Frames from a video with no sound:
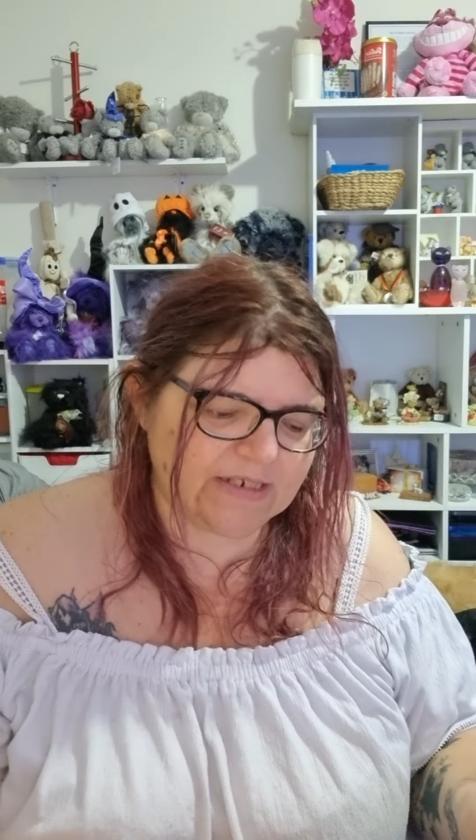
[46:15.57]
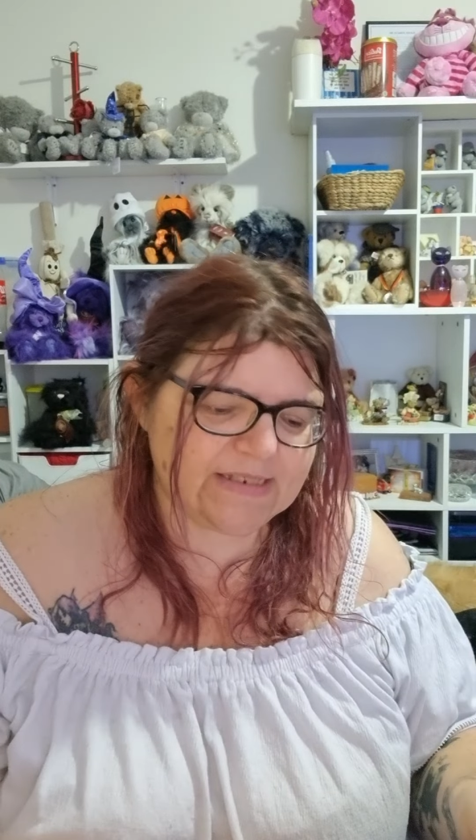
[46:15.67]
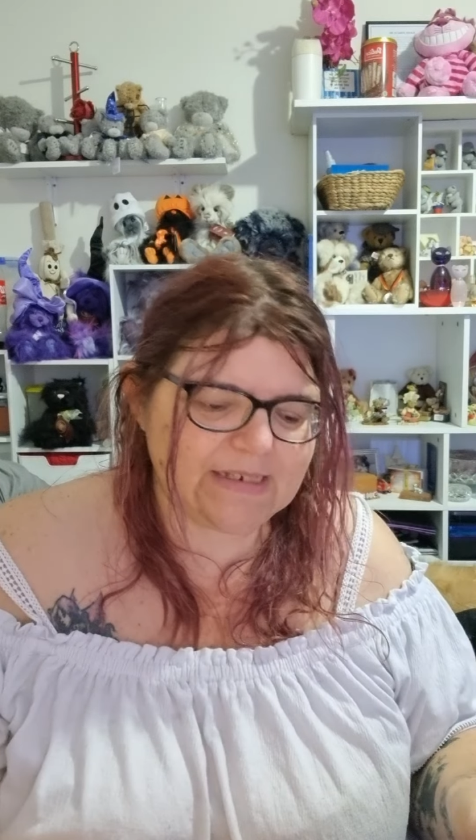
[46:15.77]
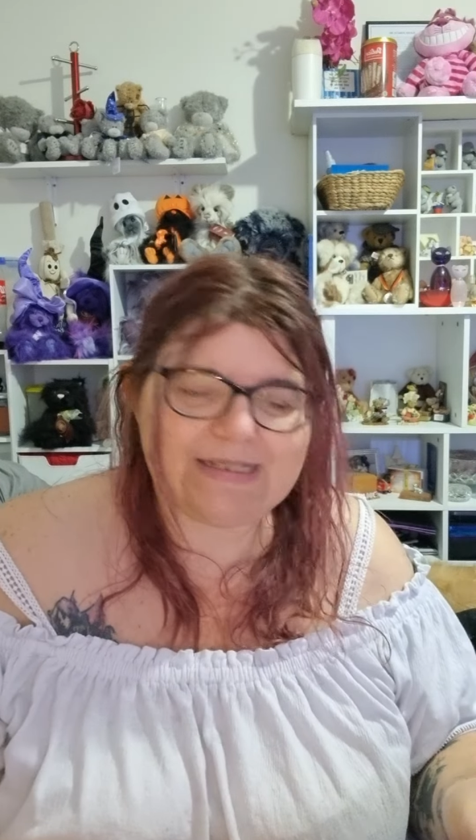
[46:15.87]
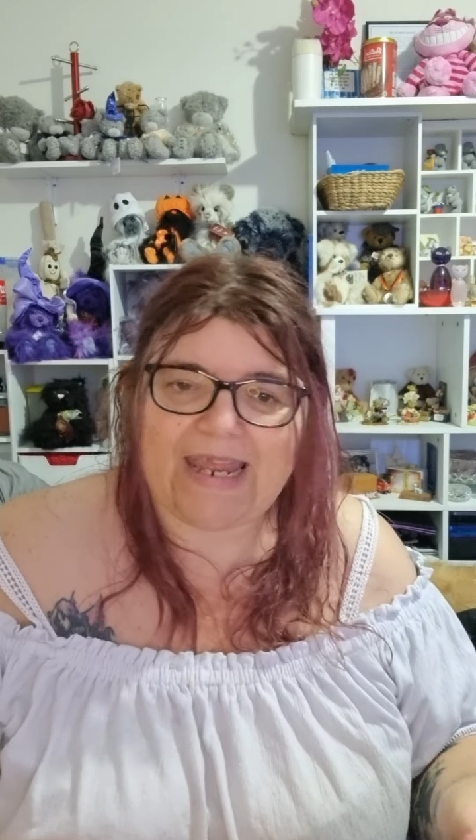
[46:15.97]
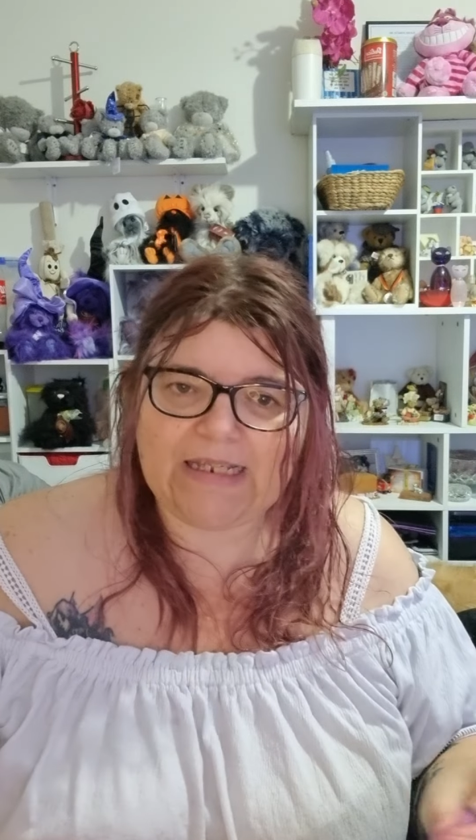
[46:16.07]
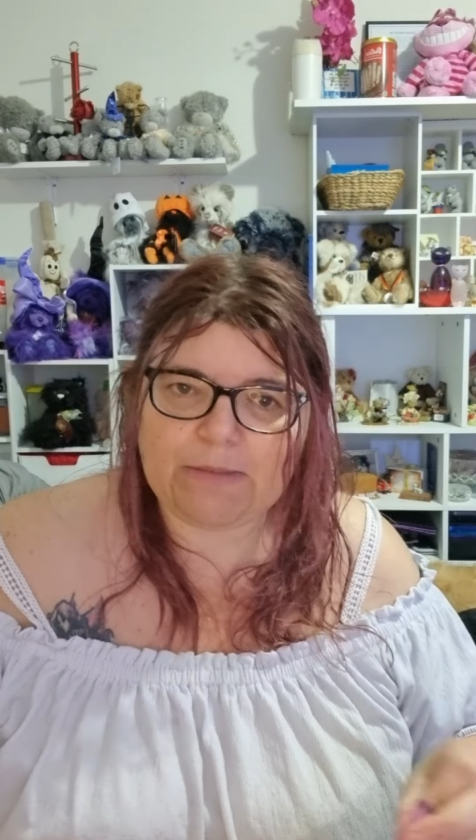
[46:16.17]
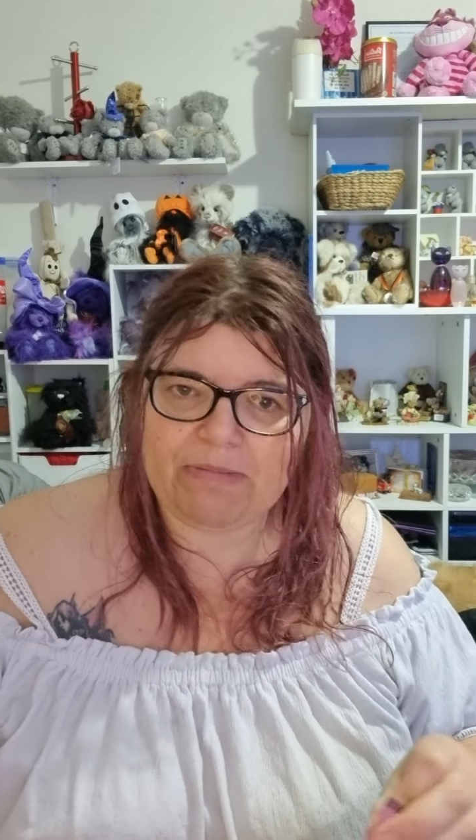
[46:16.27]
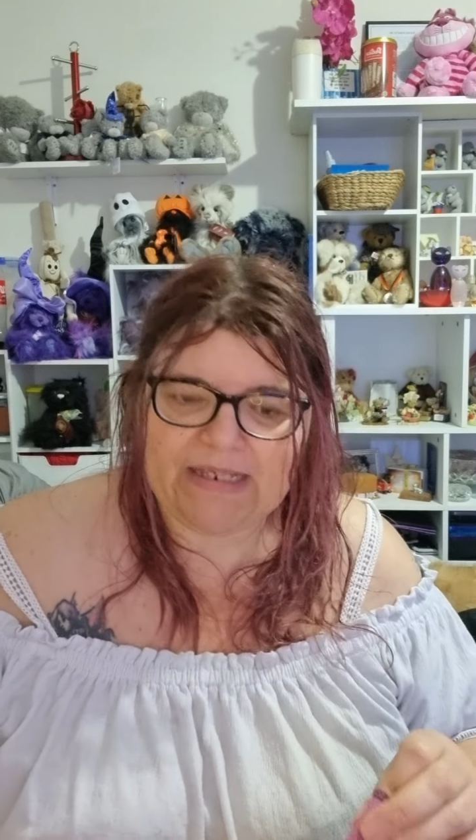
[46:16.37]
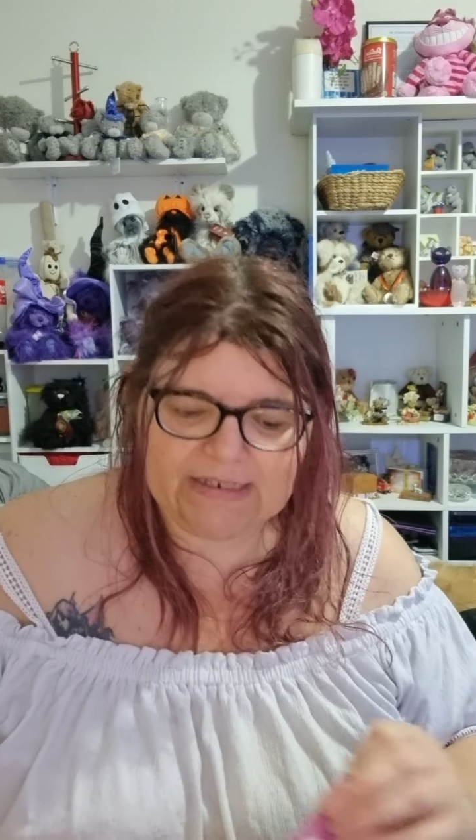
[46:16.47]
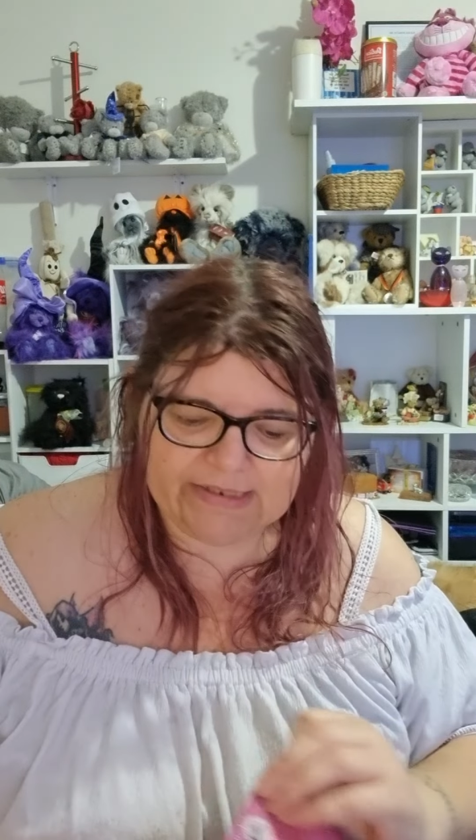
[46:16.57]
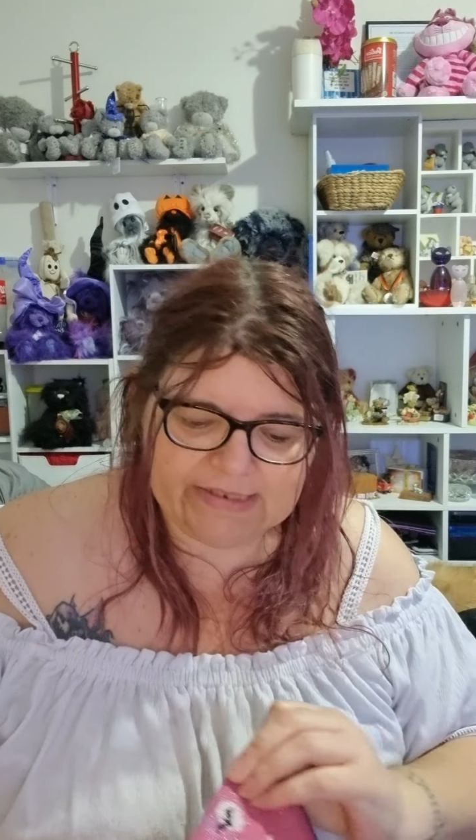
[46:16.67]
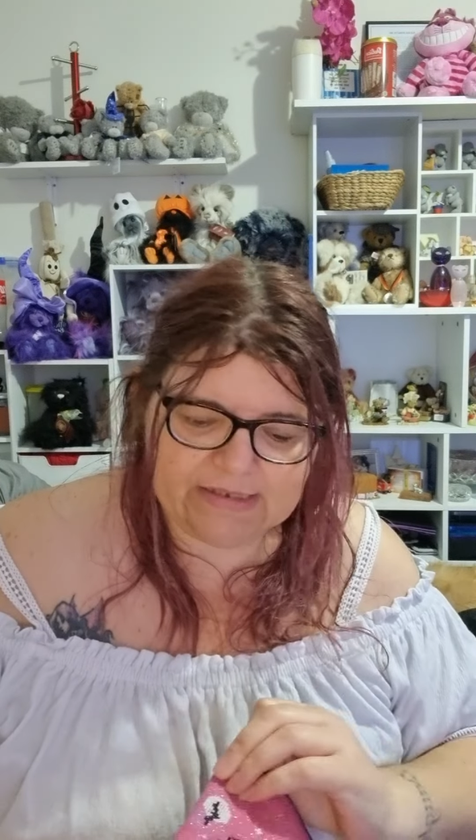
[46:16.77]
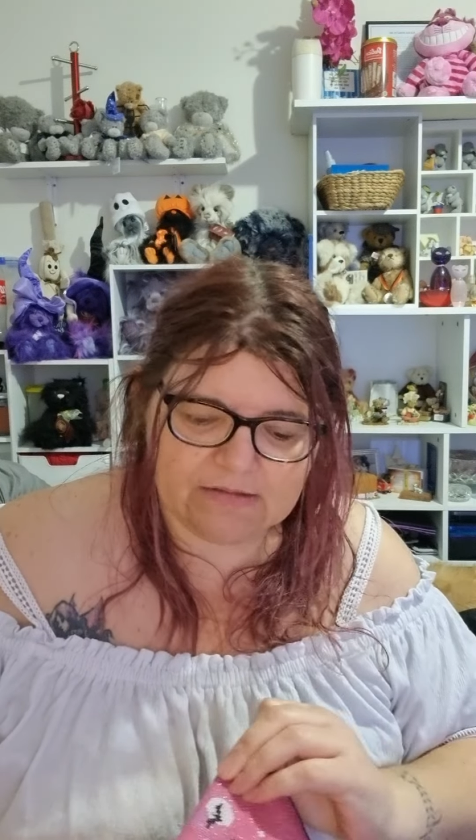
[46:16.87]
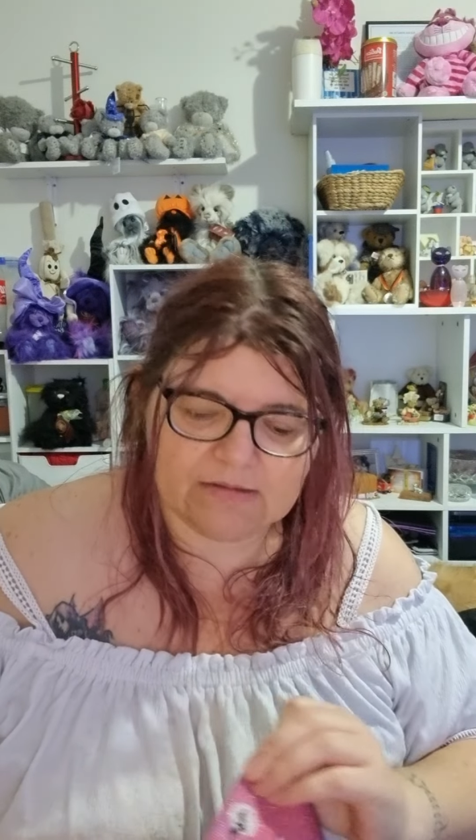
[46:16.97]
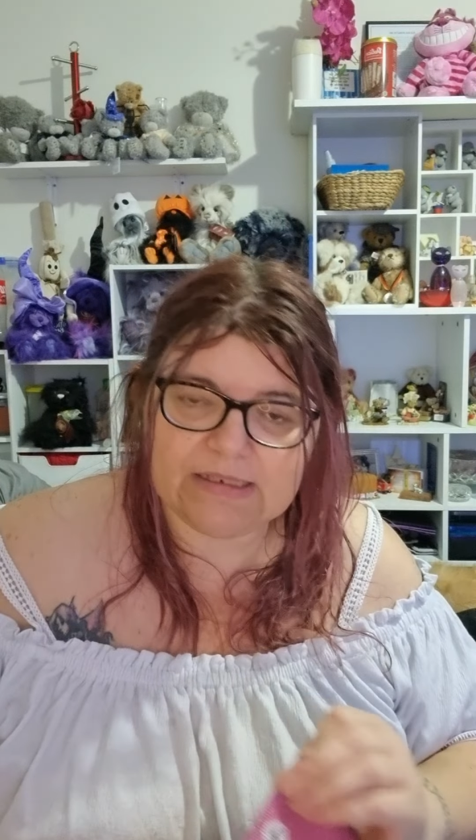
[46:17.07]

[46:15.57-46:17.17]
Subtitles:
Just need to add the beads